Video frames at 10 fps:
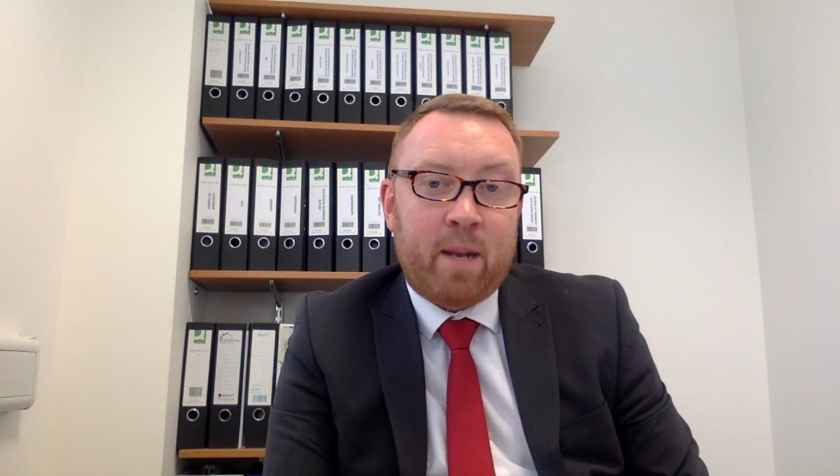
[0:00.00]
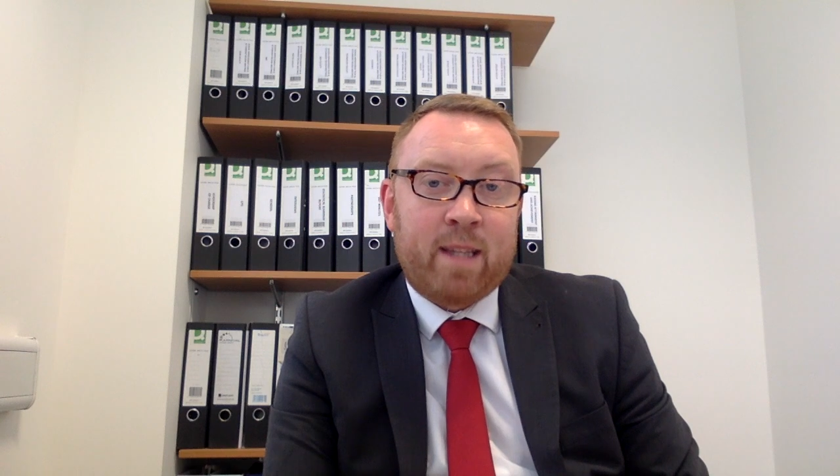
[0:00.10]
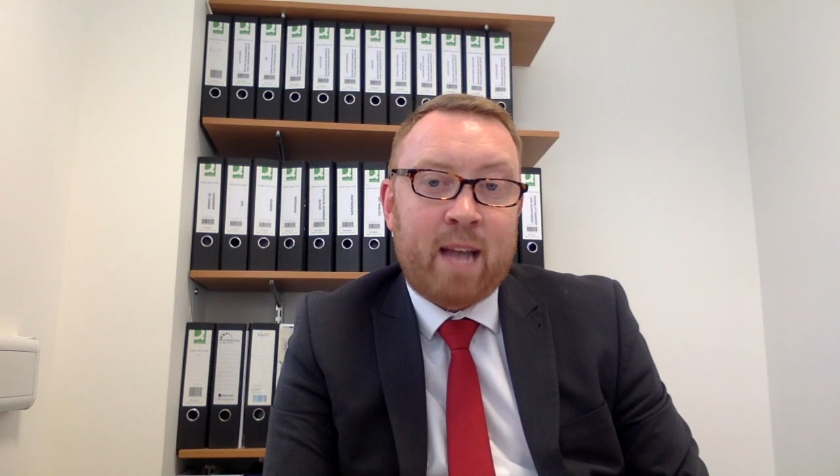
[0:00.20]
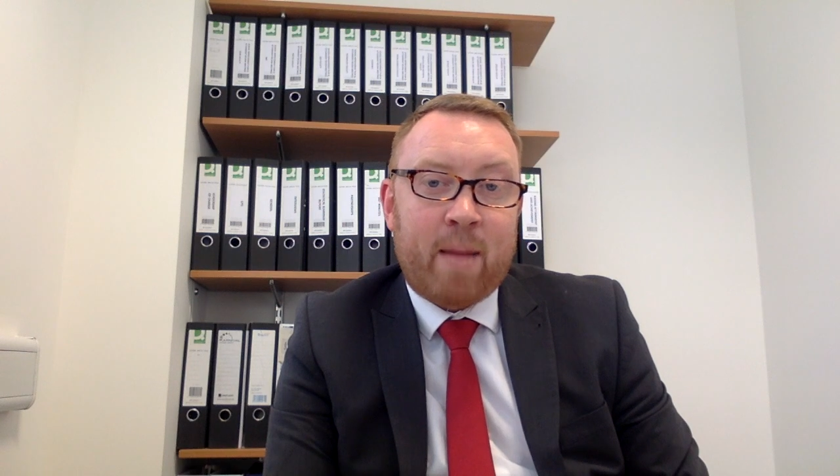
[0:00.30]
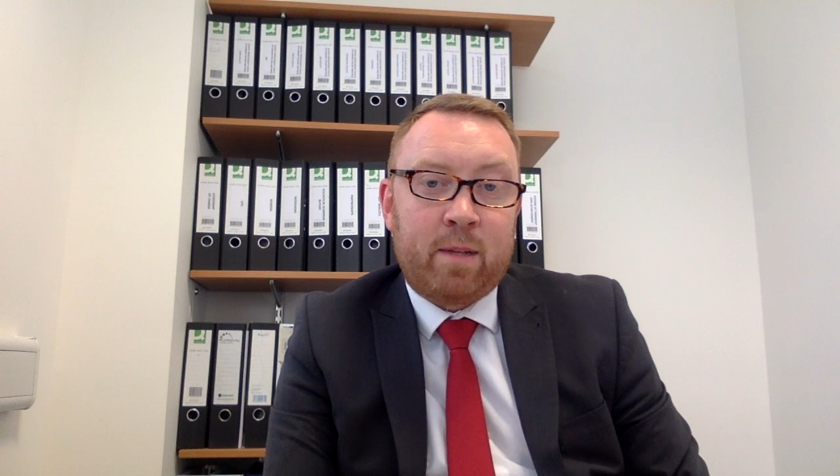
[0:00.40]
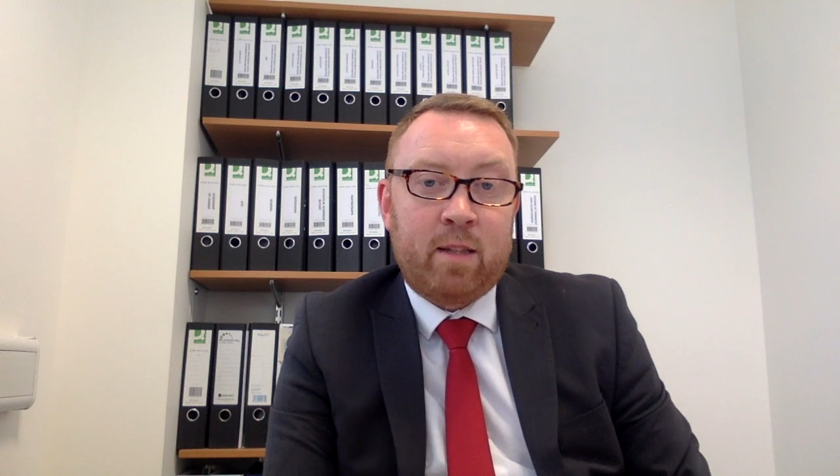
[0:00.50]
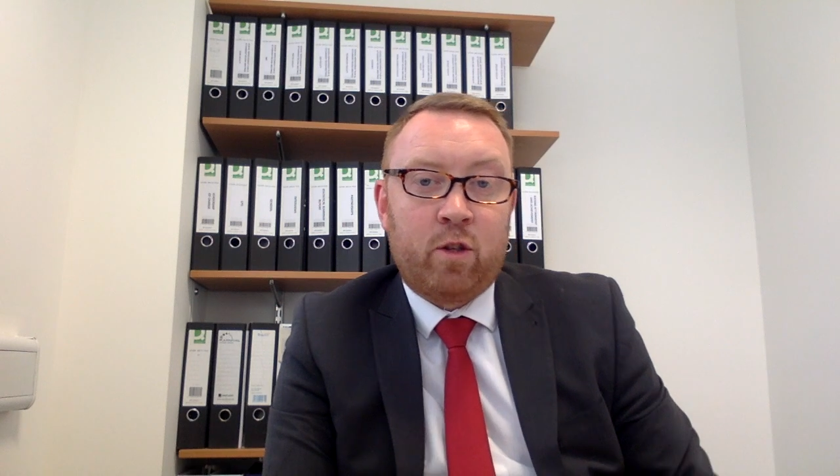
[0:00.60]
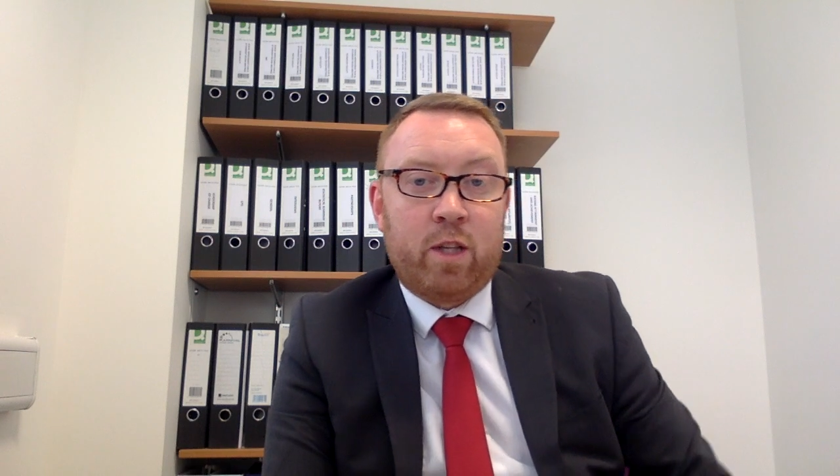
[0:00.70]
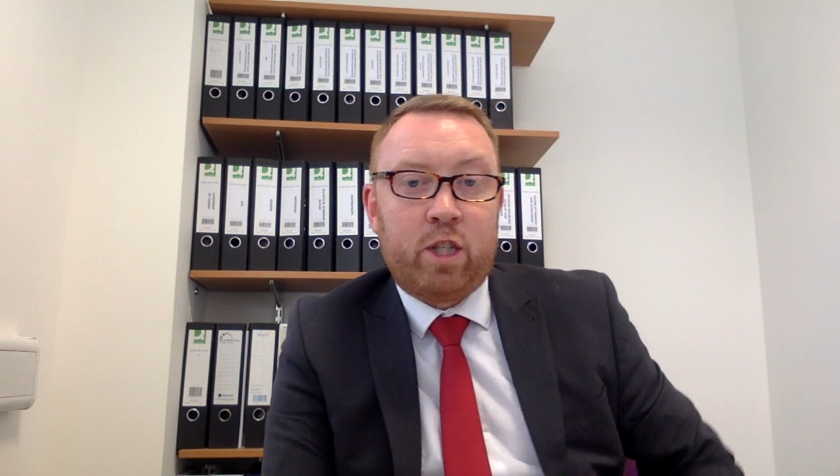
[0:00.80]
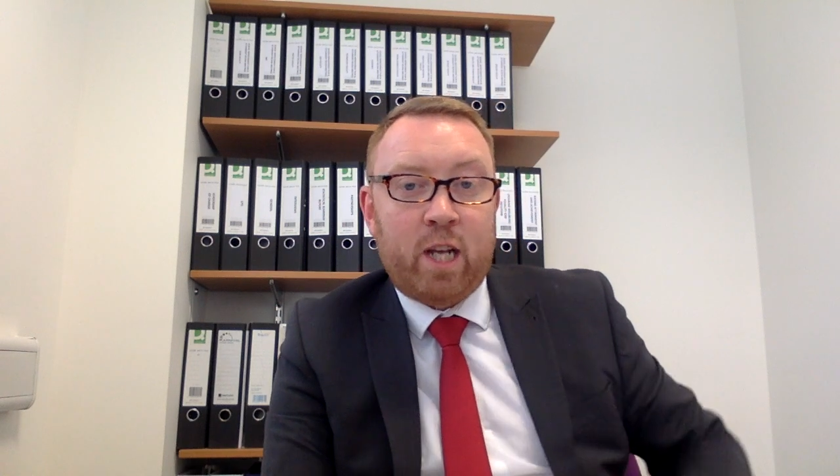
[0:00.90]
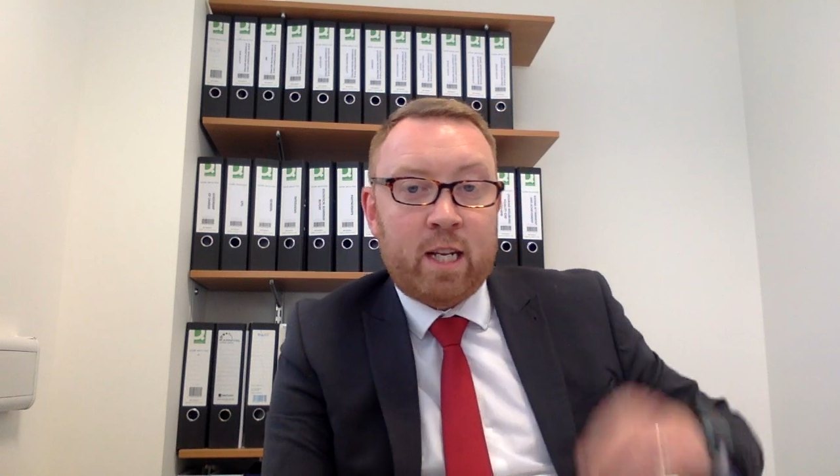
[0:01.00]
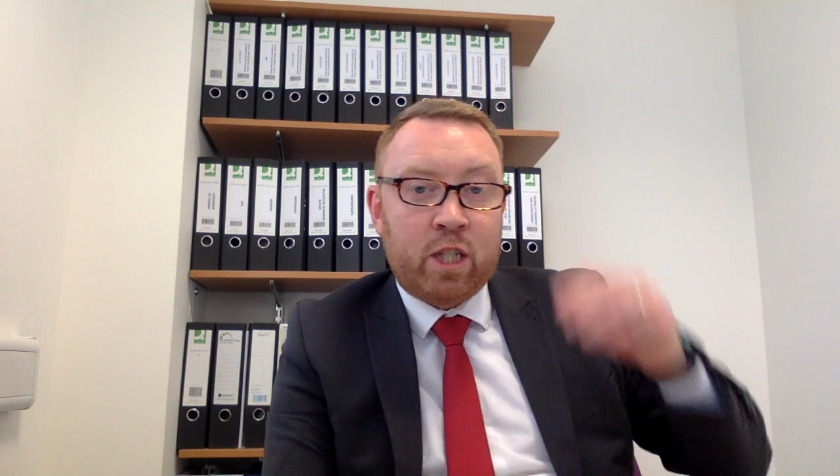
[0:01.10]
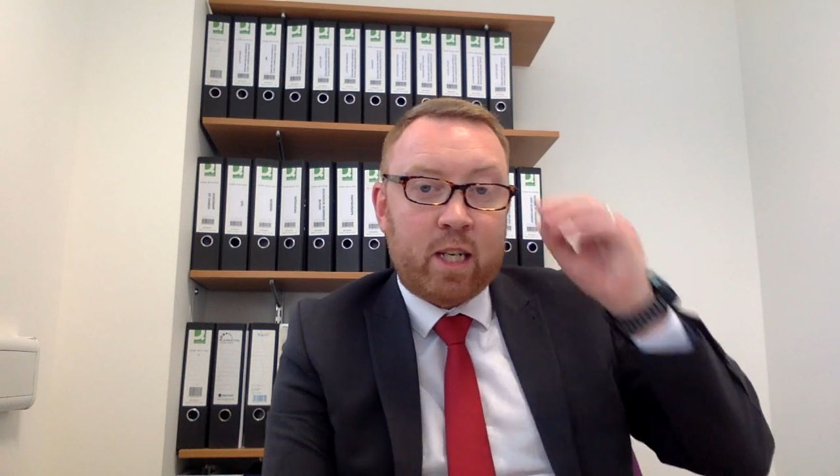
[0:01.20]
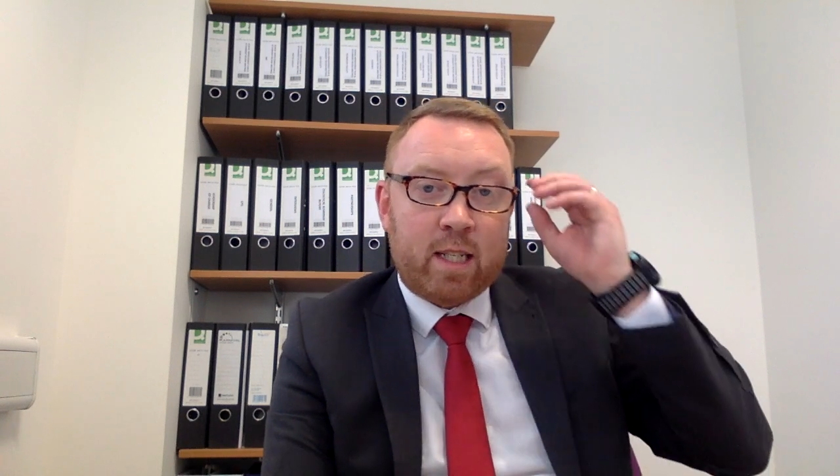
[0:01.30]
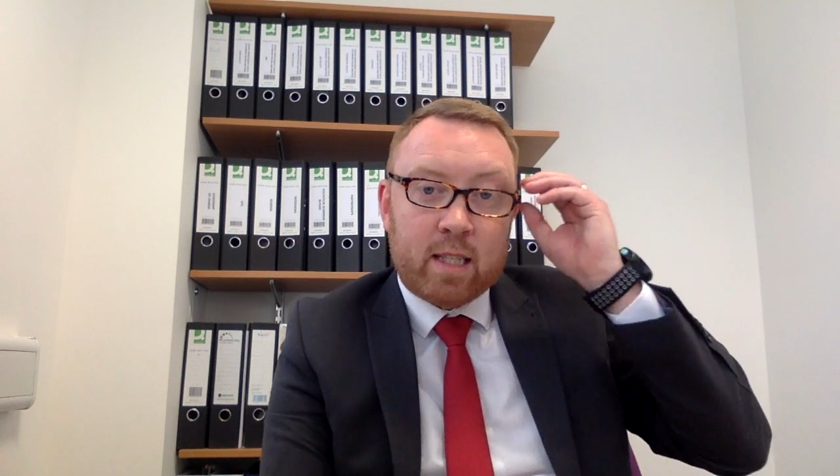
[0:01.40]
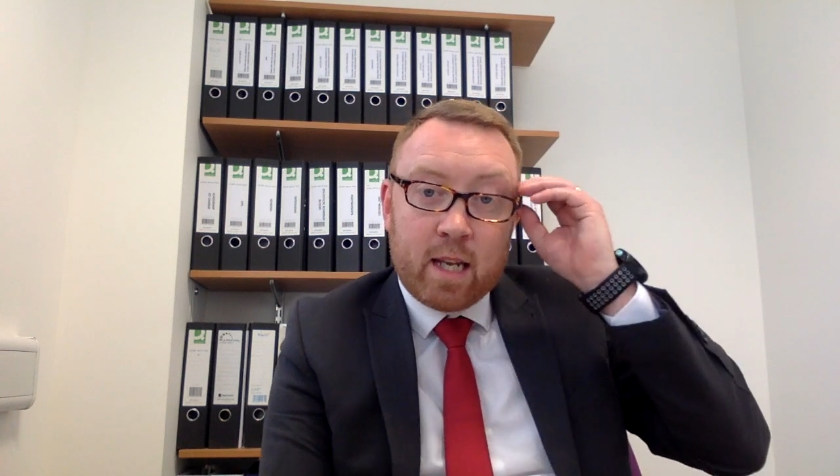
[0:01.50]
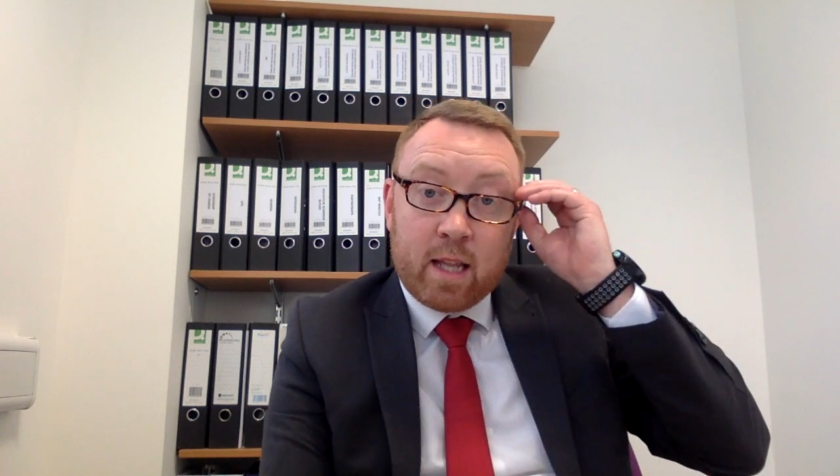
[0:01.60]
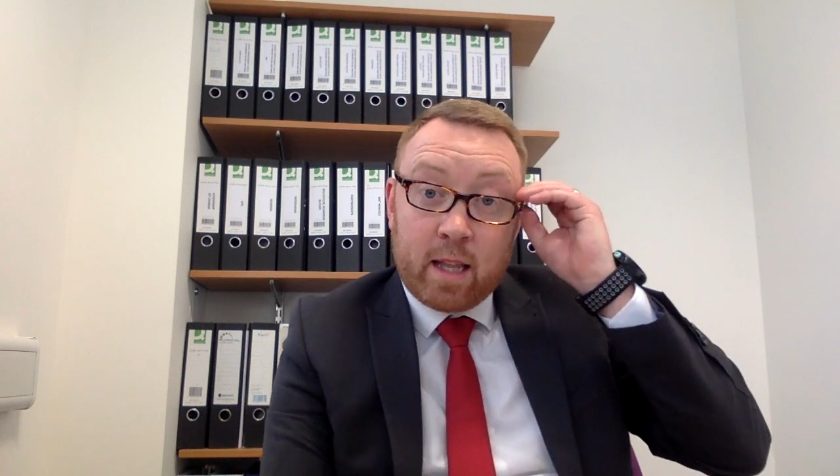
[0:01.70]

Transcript: adapted to the changes